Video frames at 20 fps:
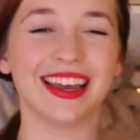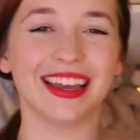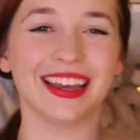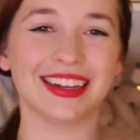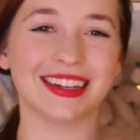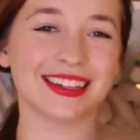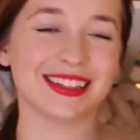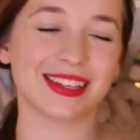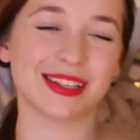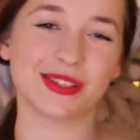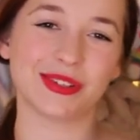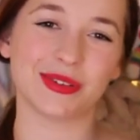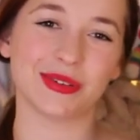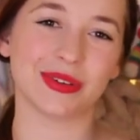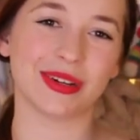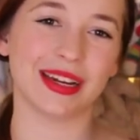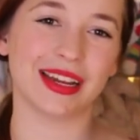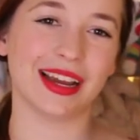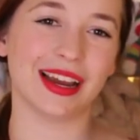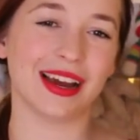It is the
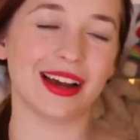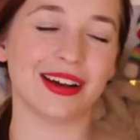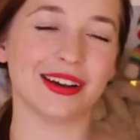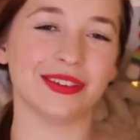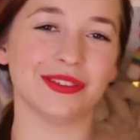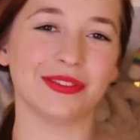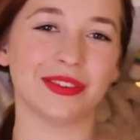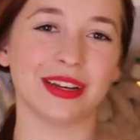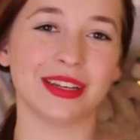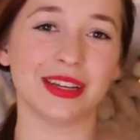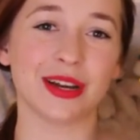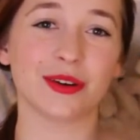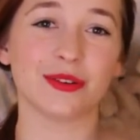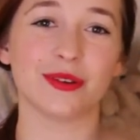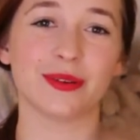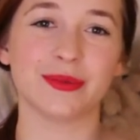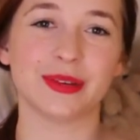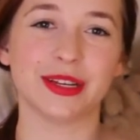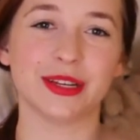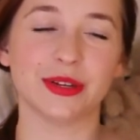story of a young
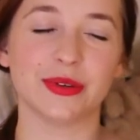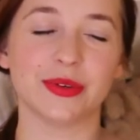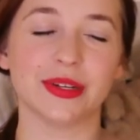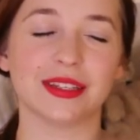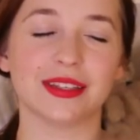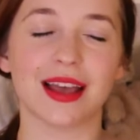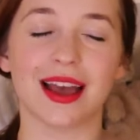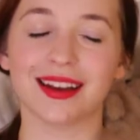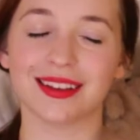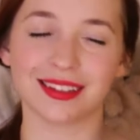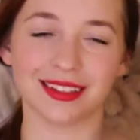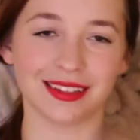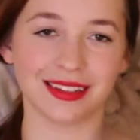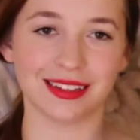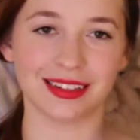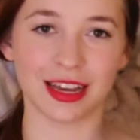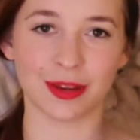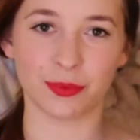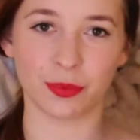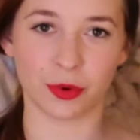woman who is
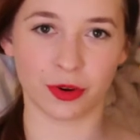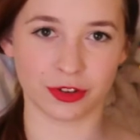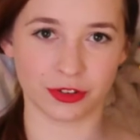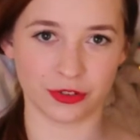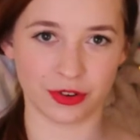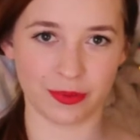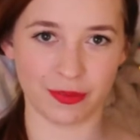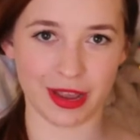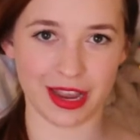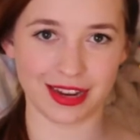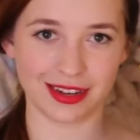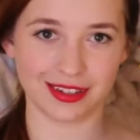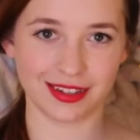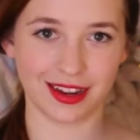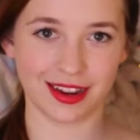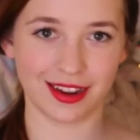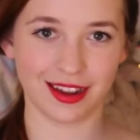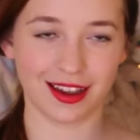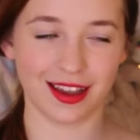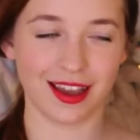excellent at portrait
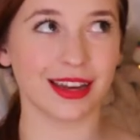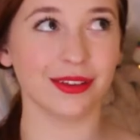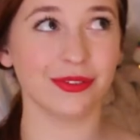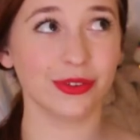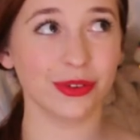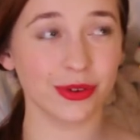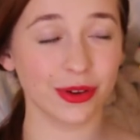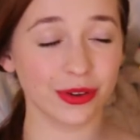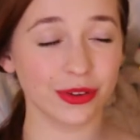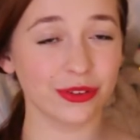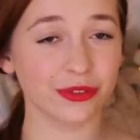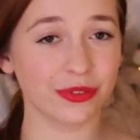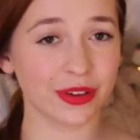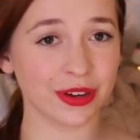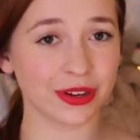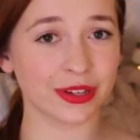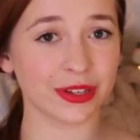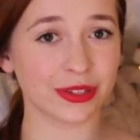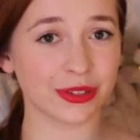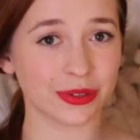painting. And if you know your
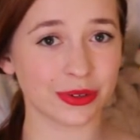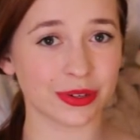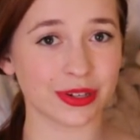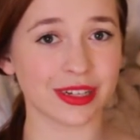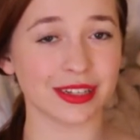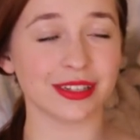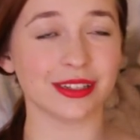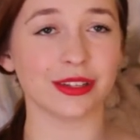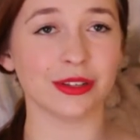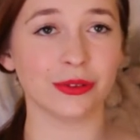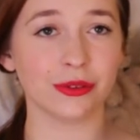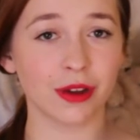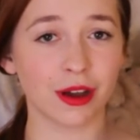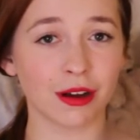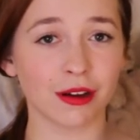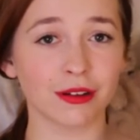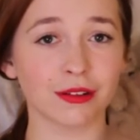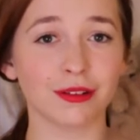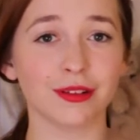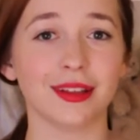fairy stories, you
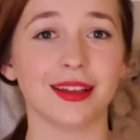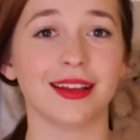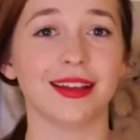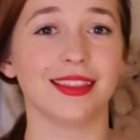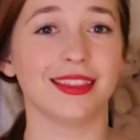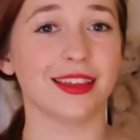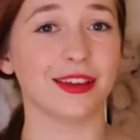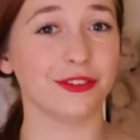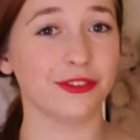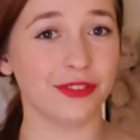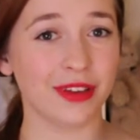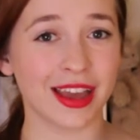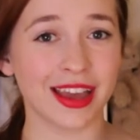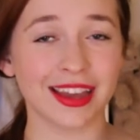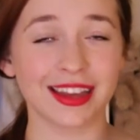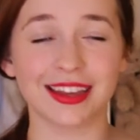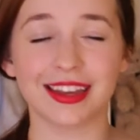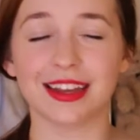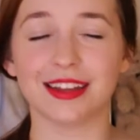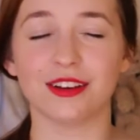know that
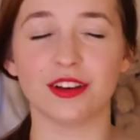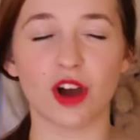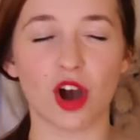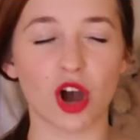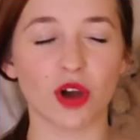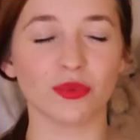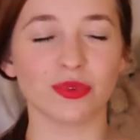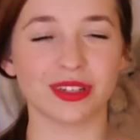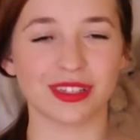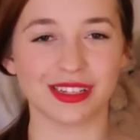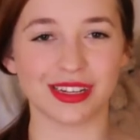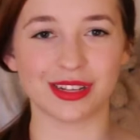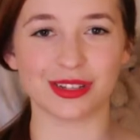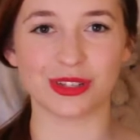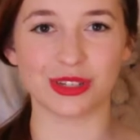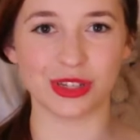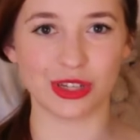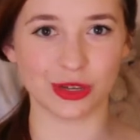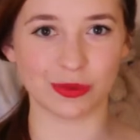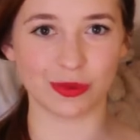Faye cannot
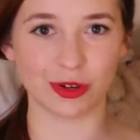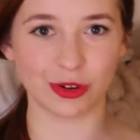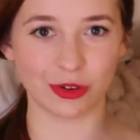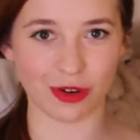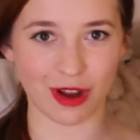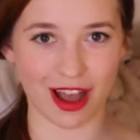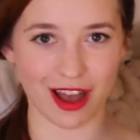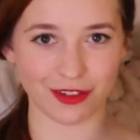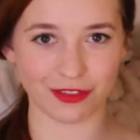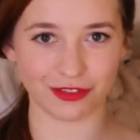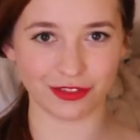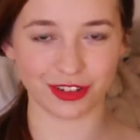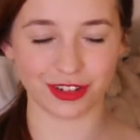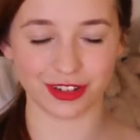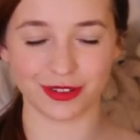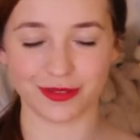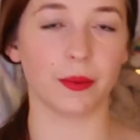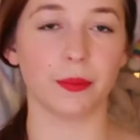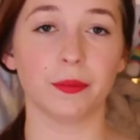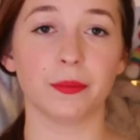resist human craft.
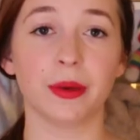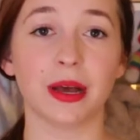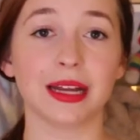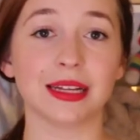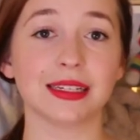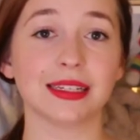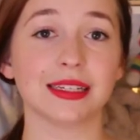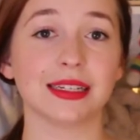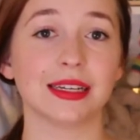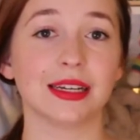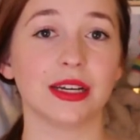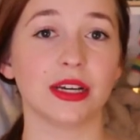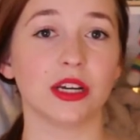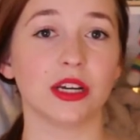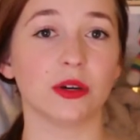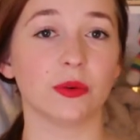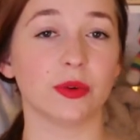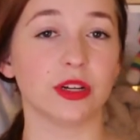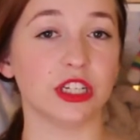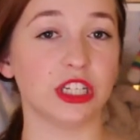But
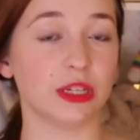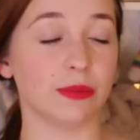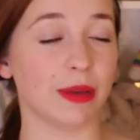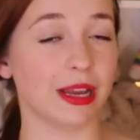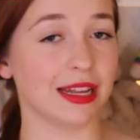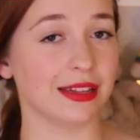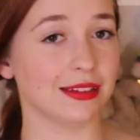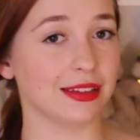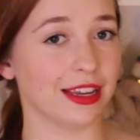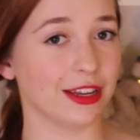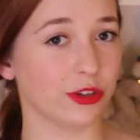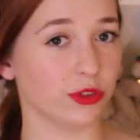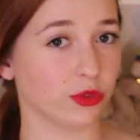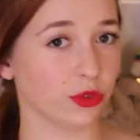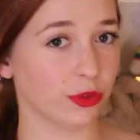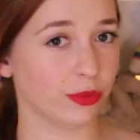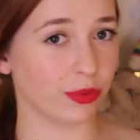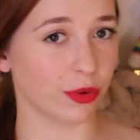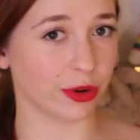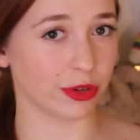when she paints a
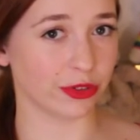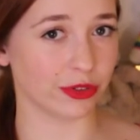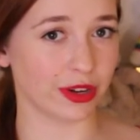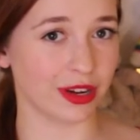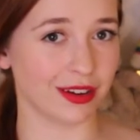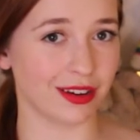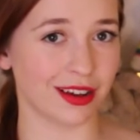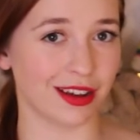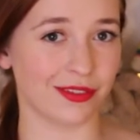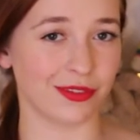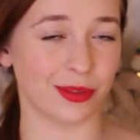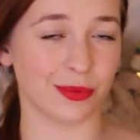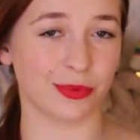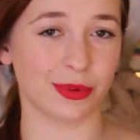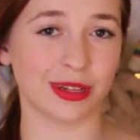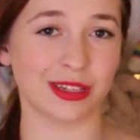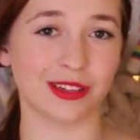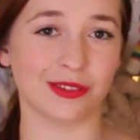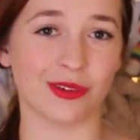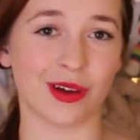true portrait of the
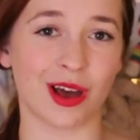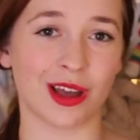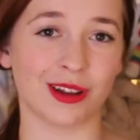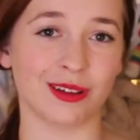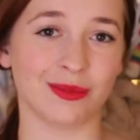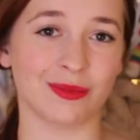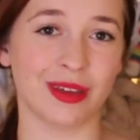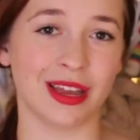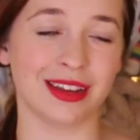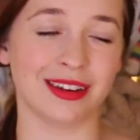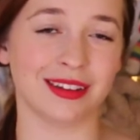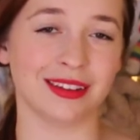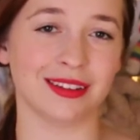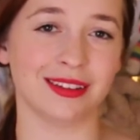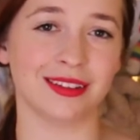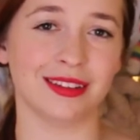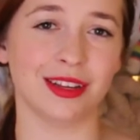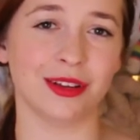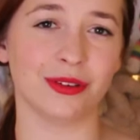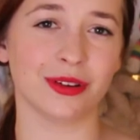Prince of Autumn and his
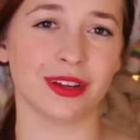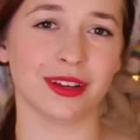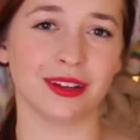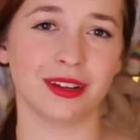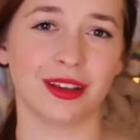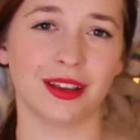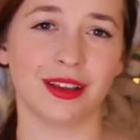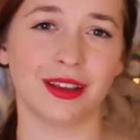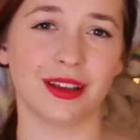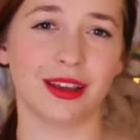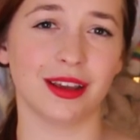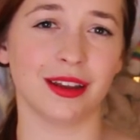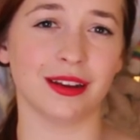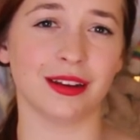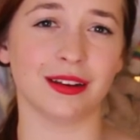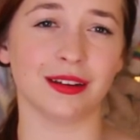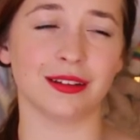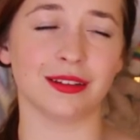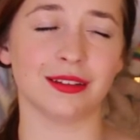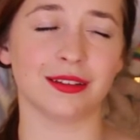secret,
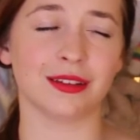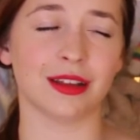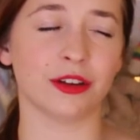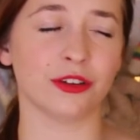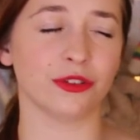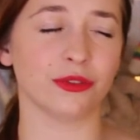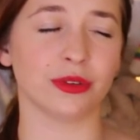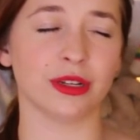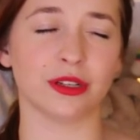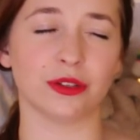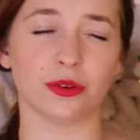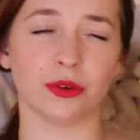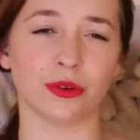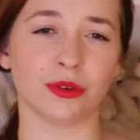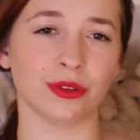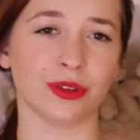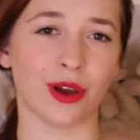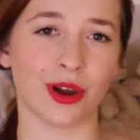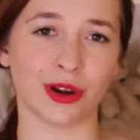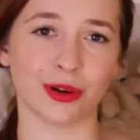hidden,
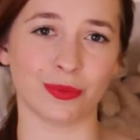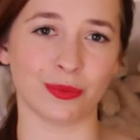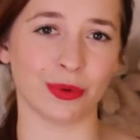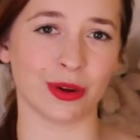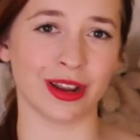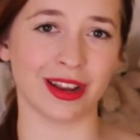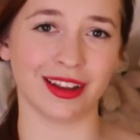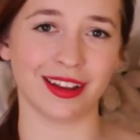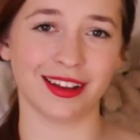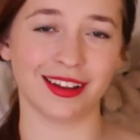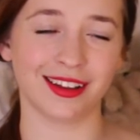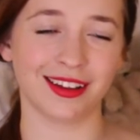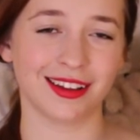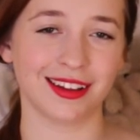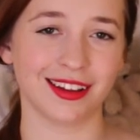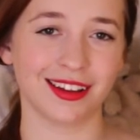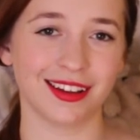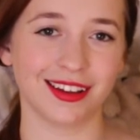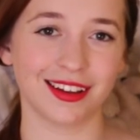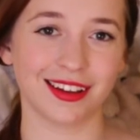centuries-old heartbreak,
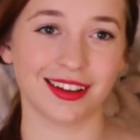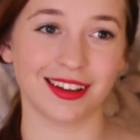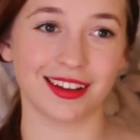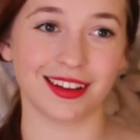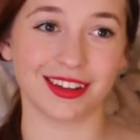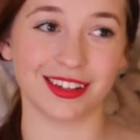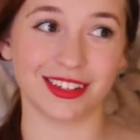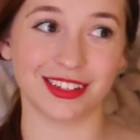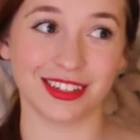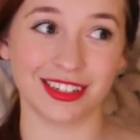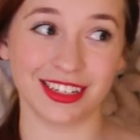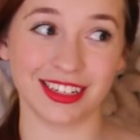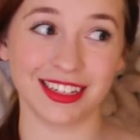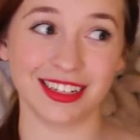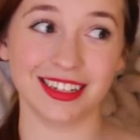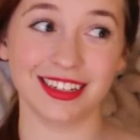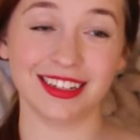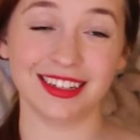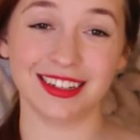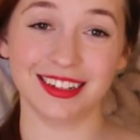
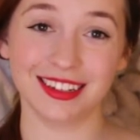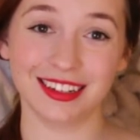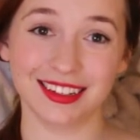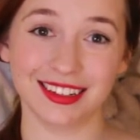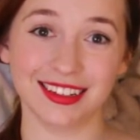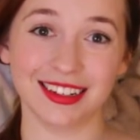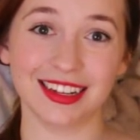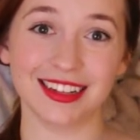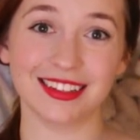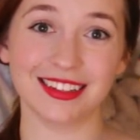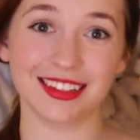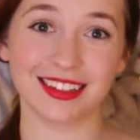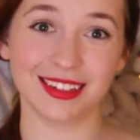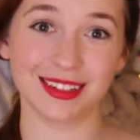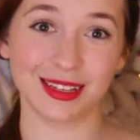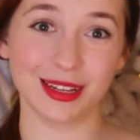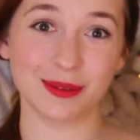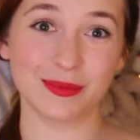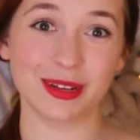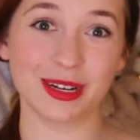she gets in
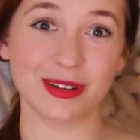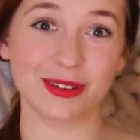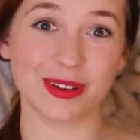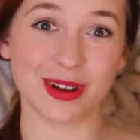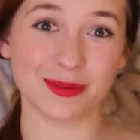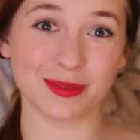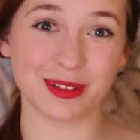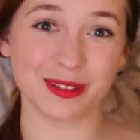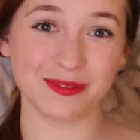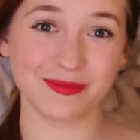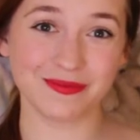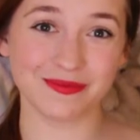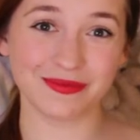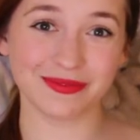a little bit of trouble.